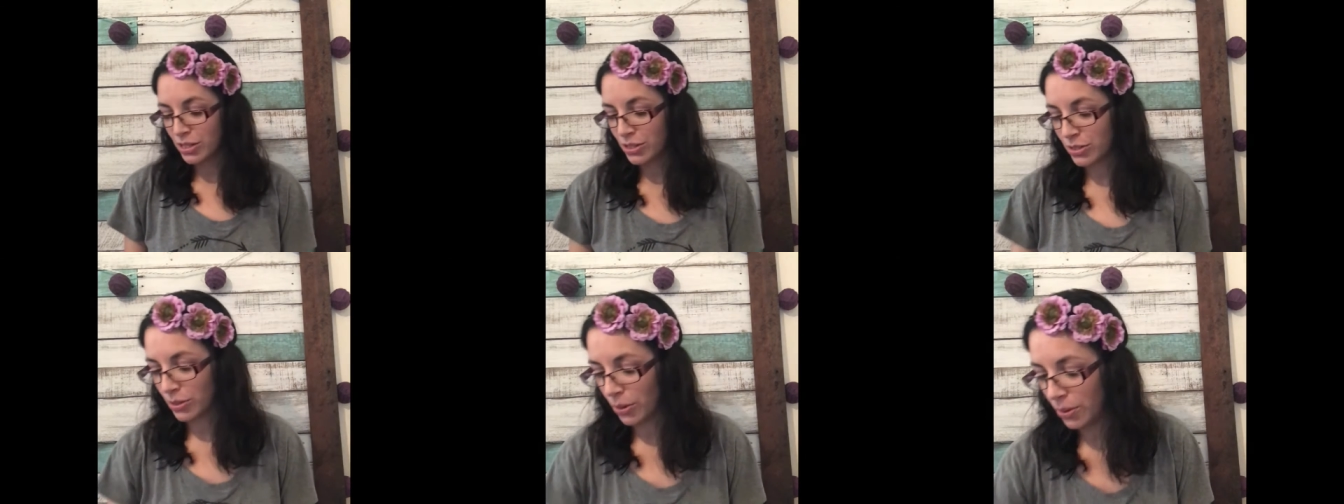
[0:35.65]

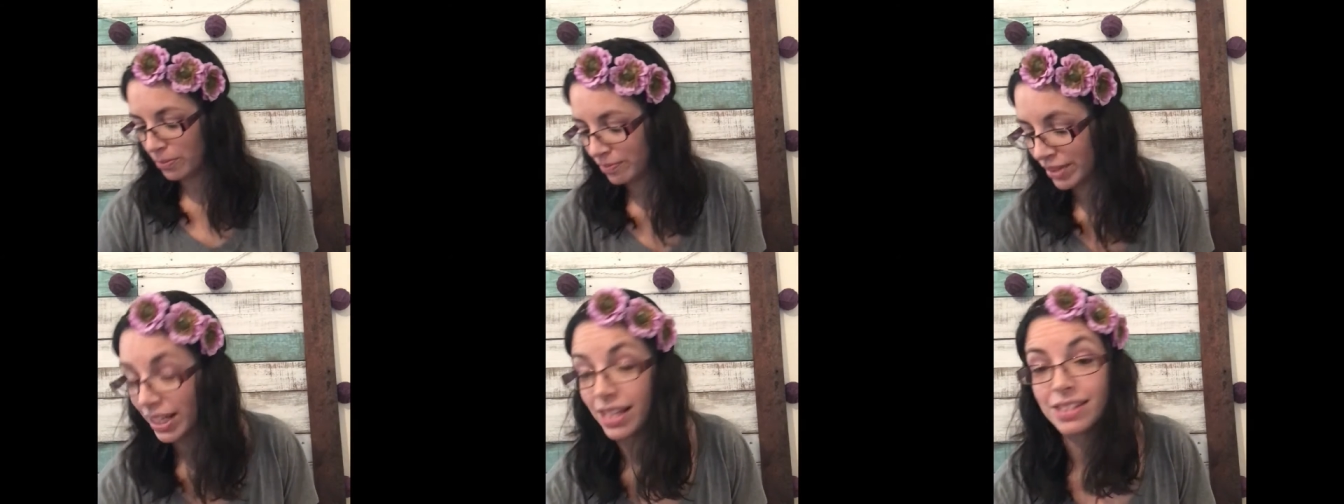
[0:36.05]

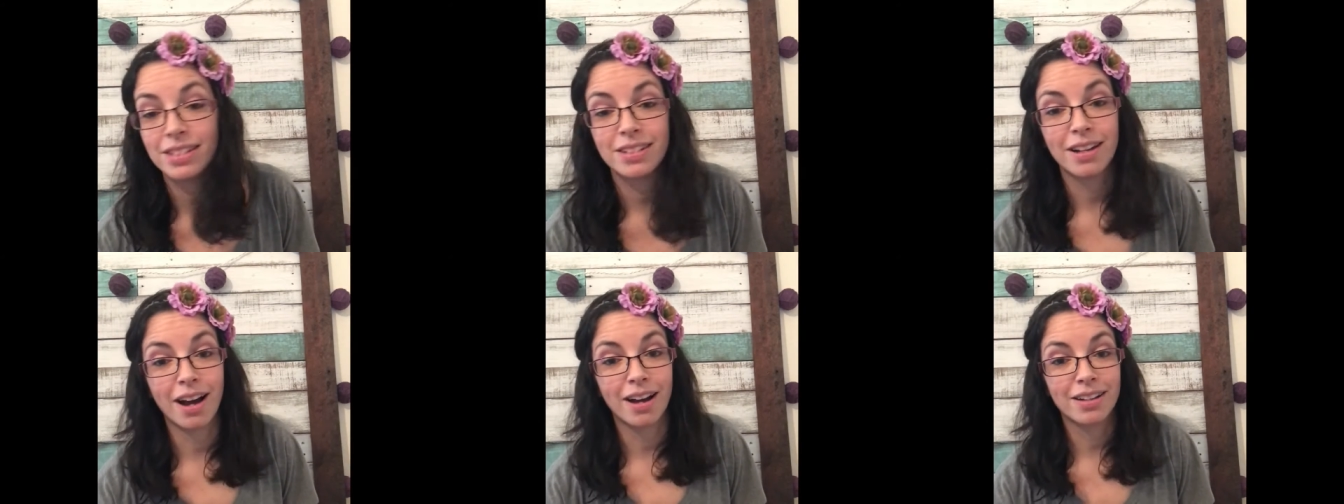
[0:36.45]
So
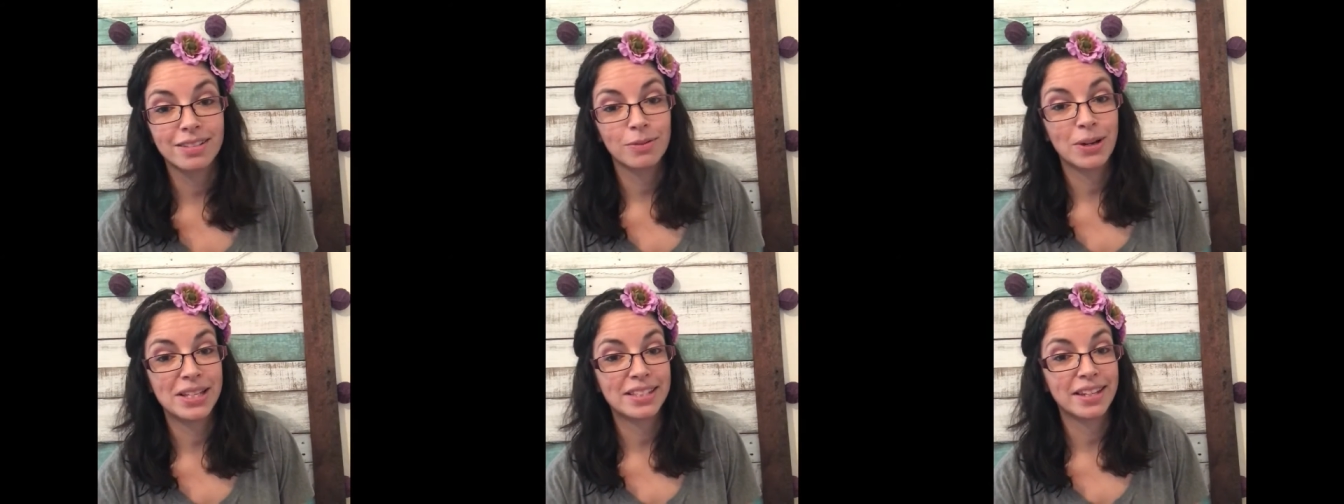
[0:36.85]
let's not
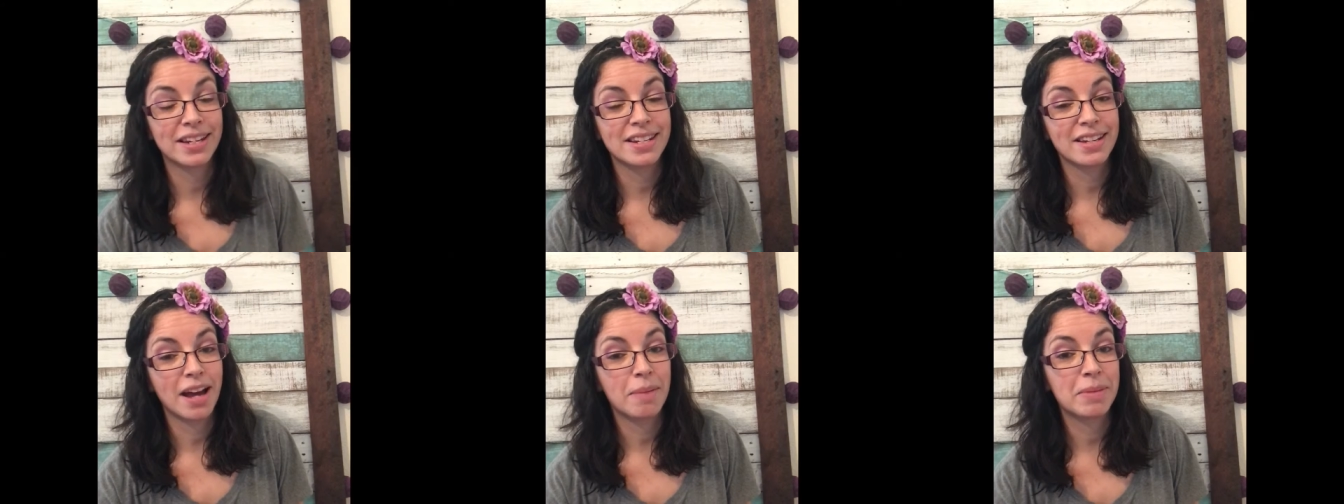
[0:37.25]
waste
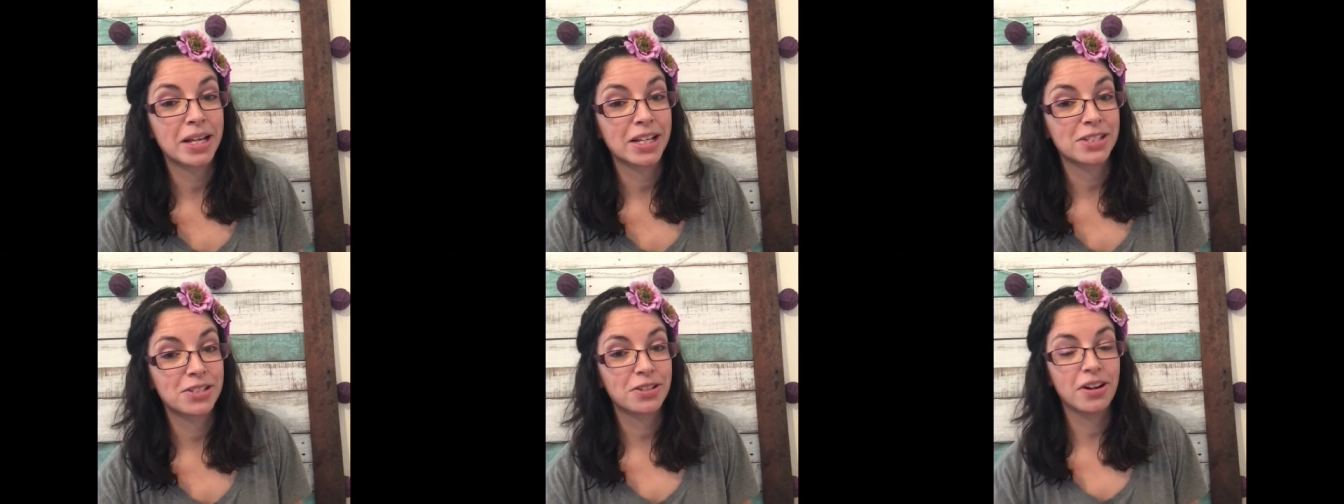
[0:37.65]
any time
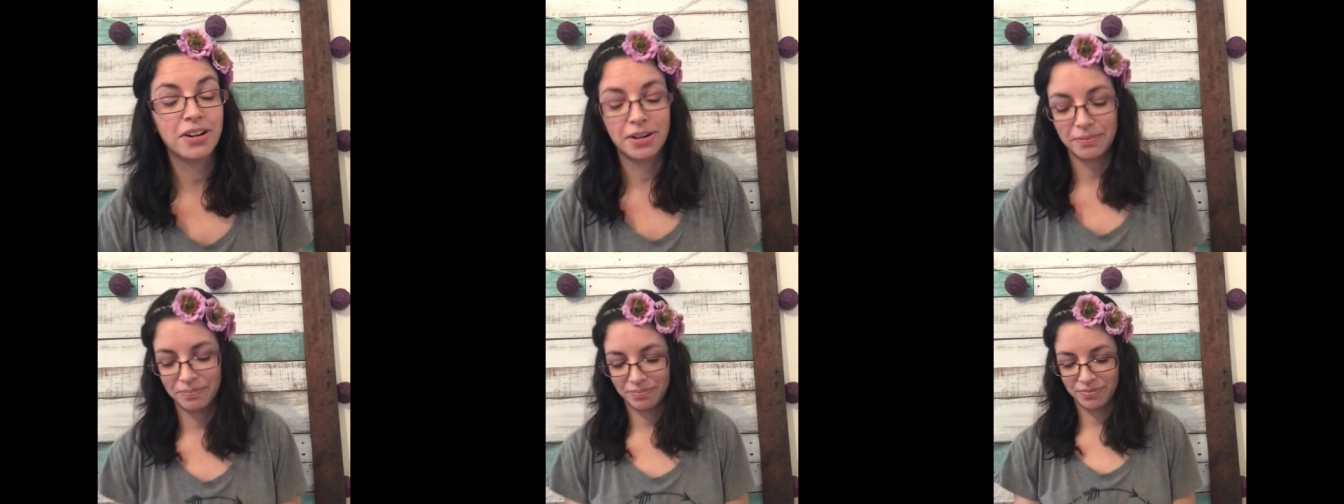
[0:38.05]
and get
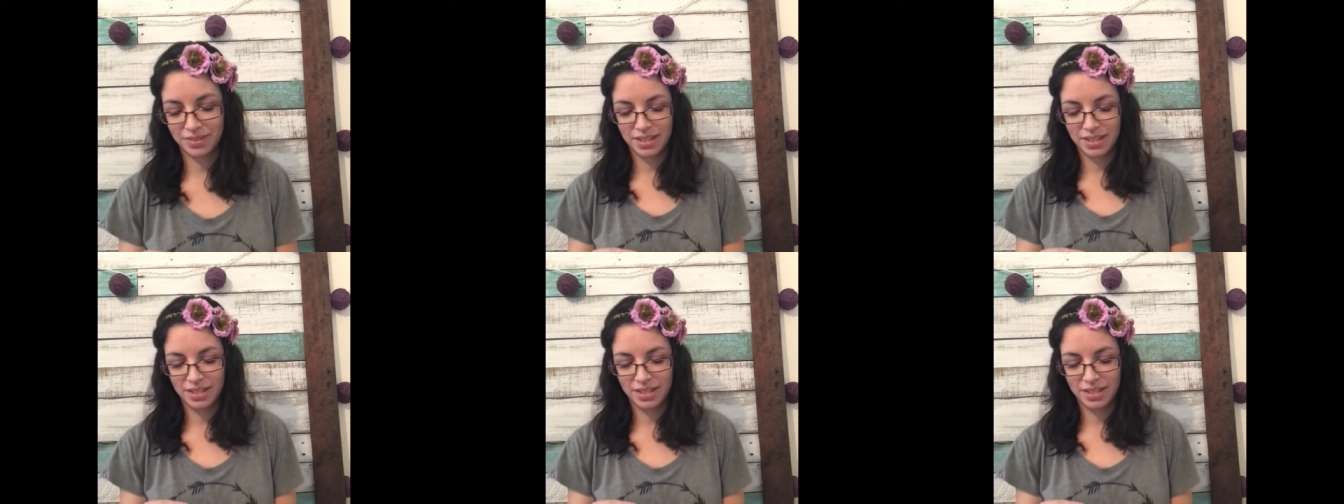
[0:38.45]
started.